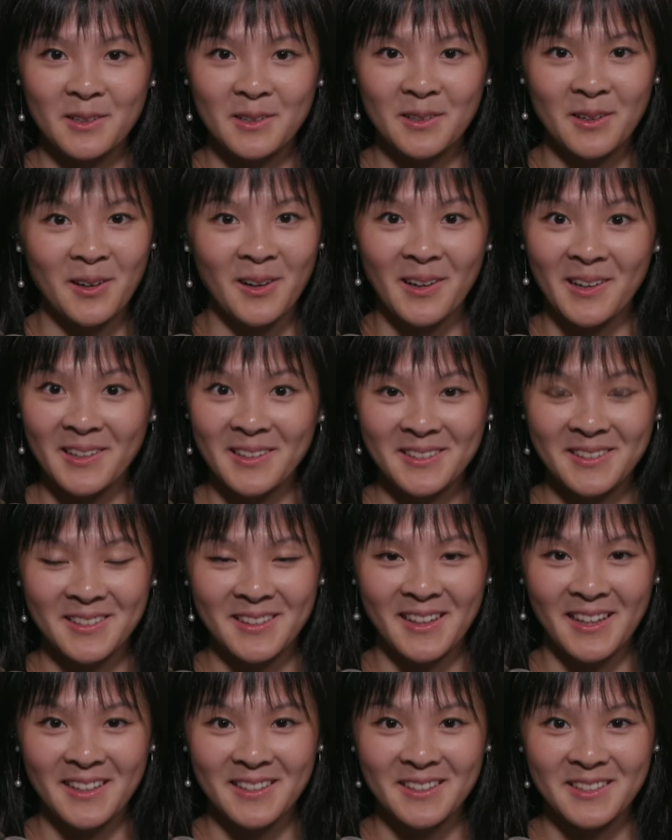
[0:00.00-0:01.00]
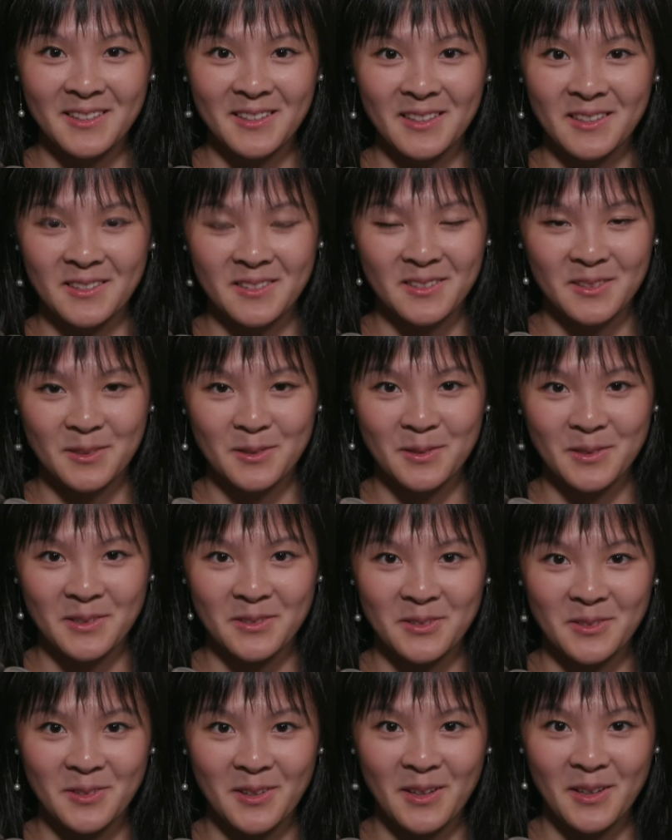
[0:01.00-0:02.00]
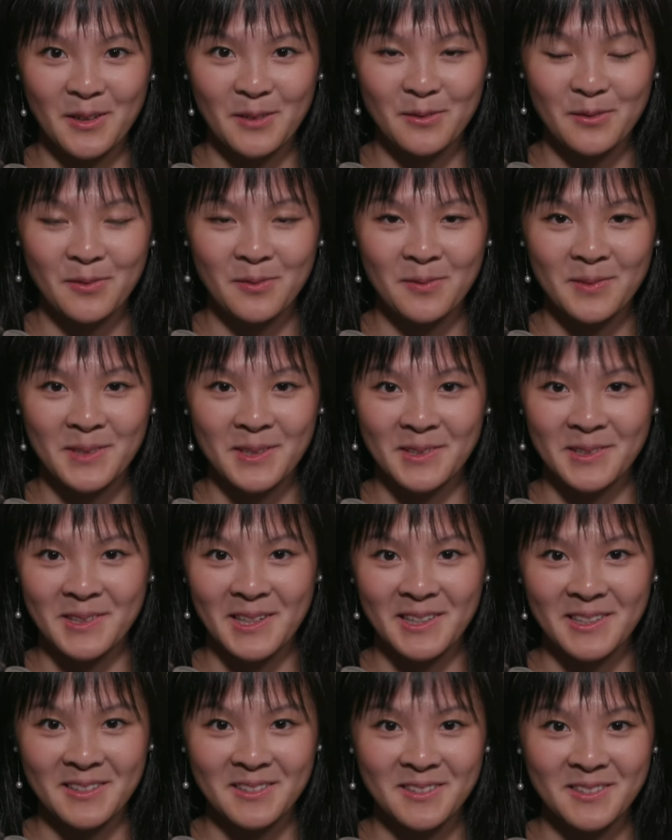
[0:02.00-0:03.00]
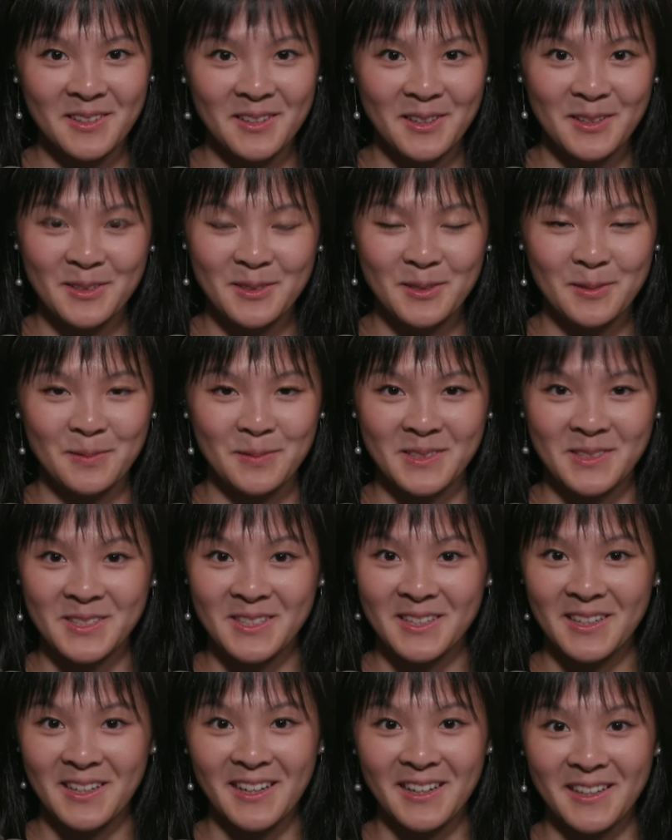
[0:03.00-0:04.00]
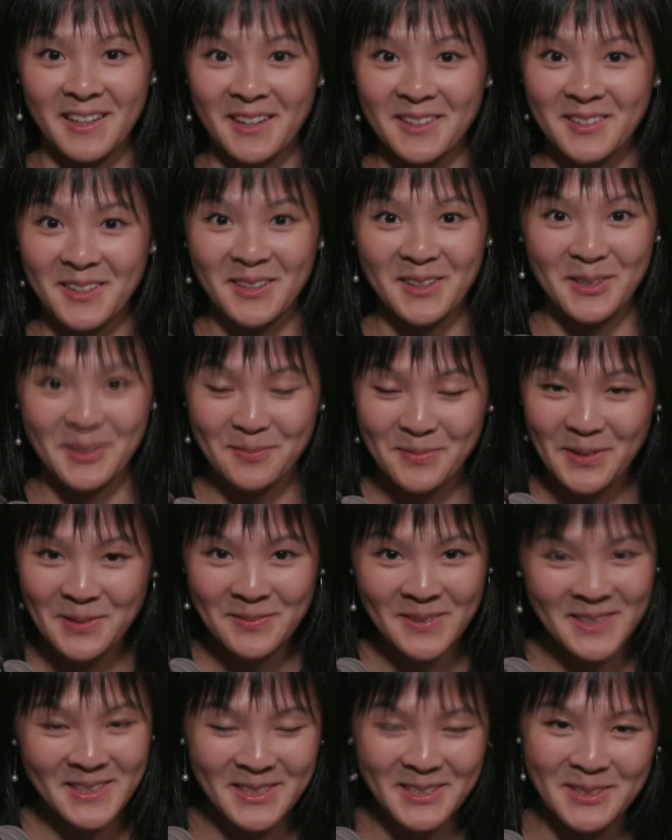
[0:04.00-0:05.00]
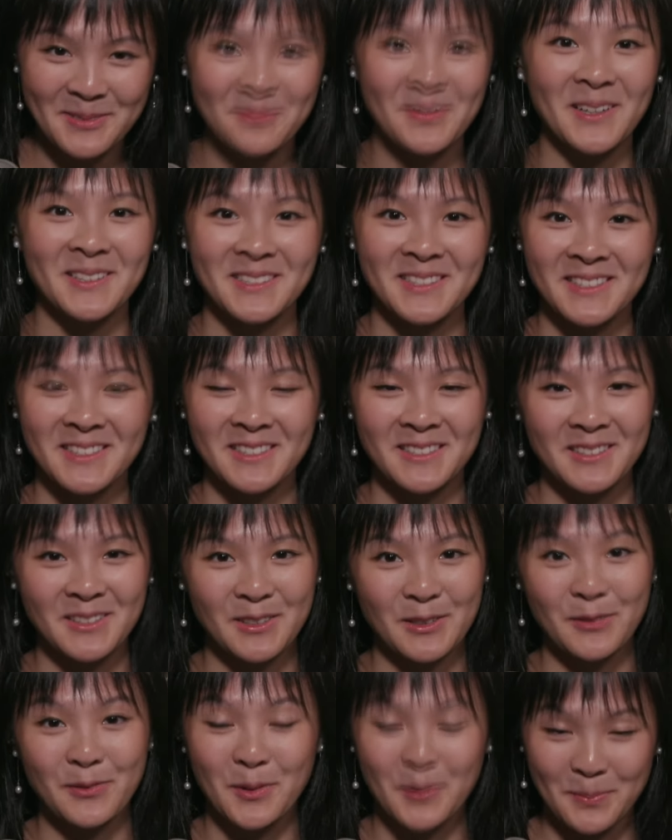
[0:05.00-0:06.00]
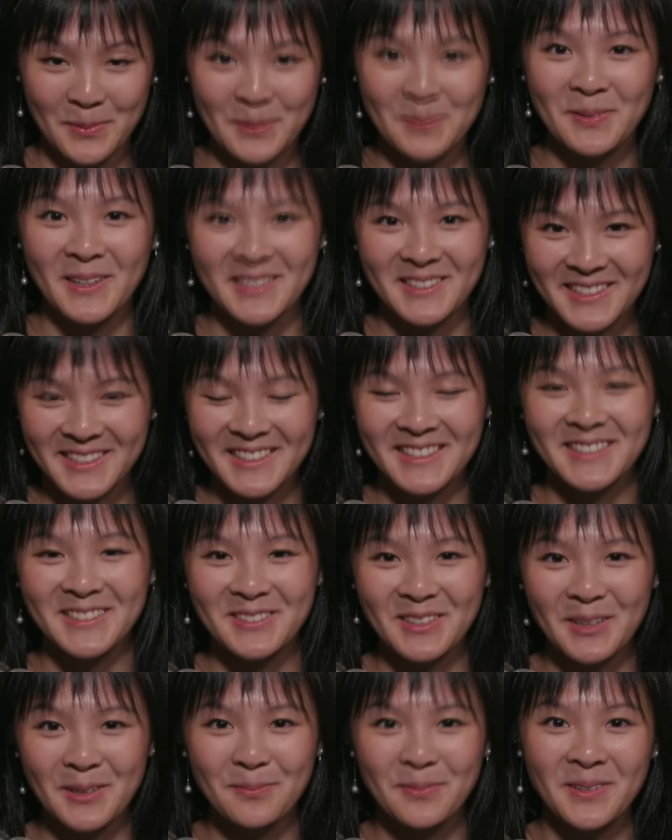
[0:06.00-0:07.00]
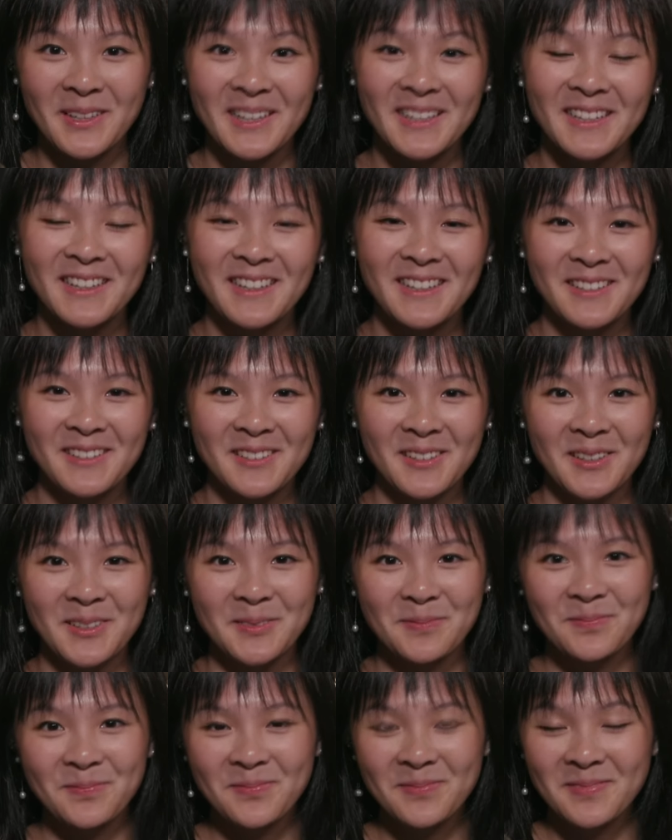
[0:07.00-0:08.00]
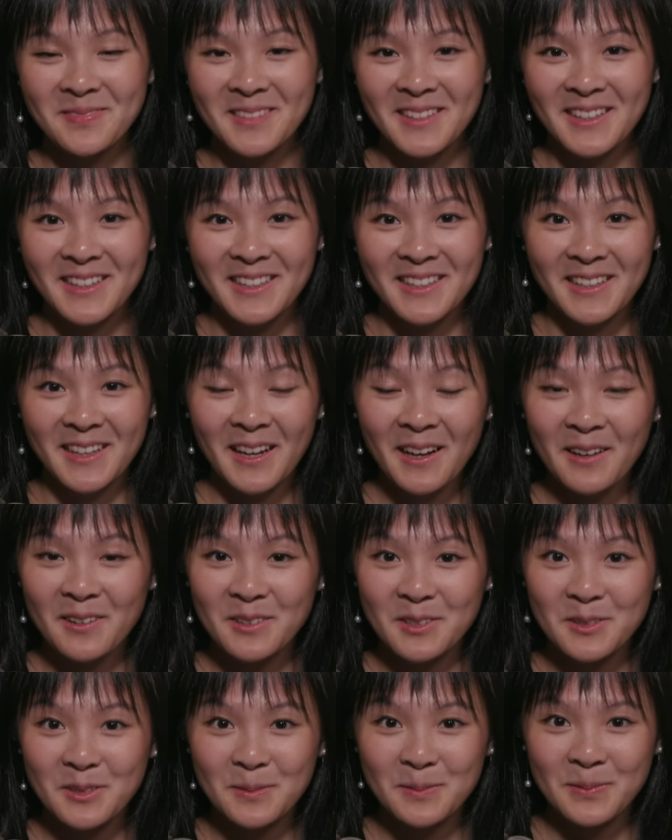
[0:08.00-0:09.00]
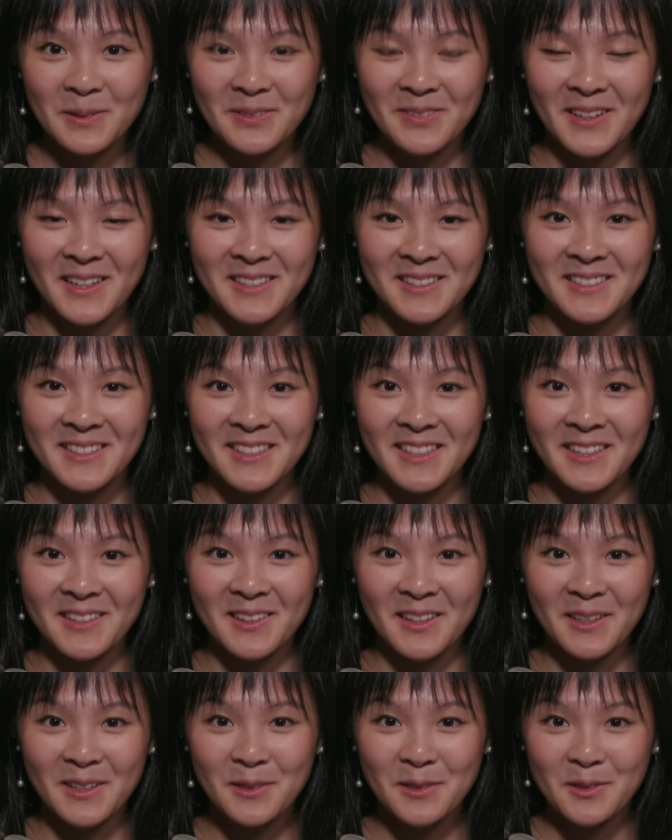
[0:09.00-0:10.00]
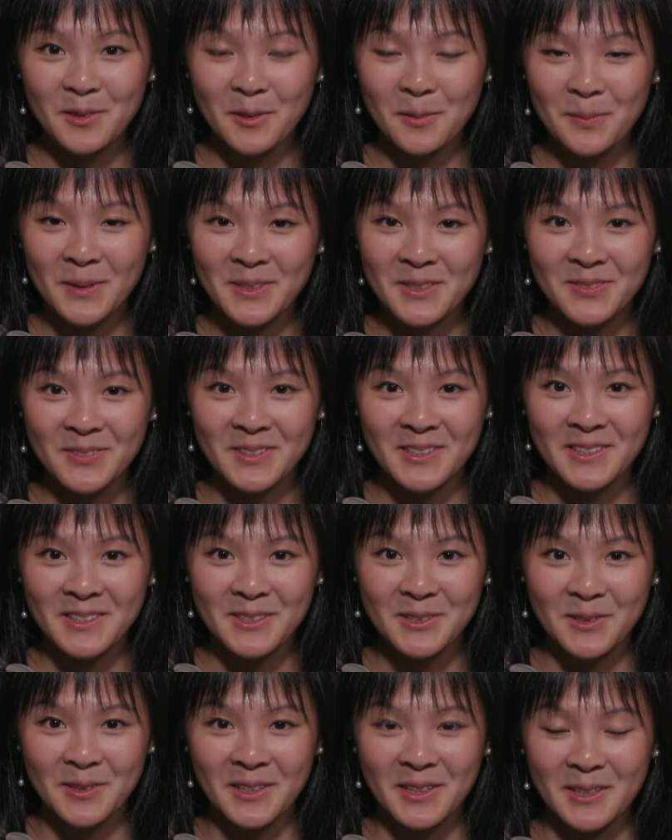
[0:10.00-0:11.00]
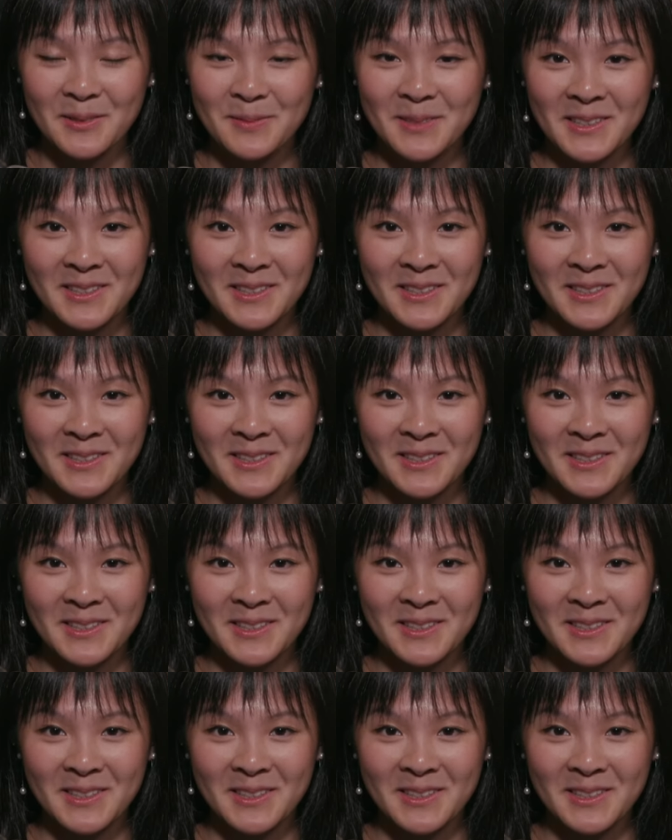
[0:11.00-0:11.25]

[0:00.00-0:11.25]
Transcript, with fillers: cause that he thinks is going to save the United States, which I guess at this moment is President or former President Trump. So, yeah, super fascinating. Thank you so much for joining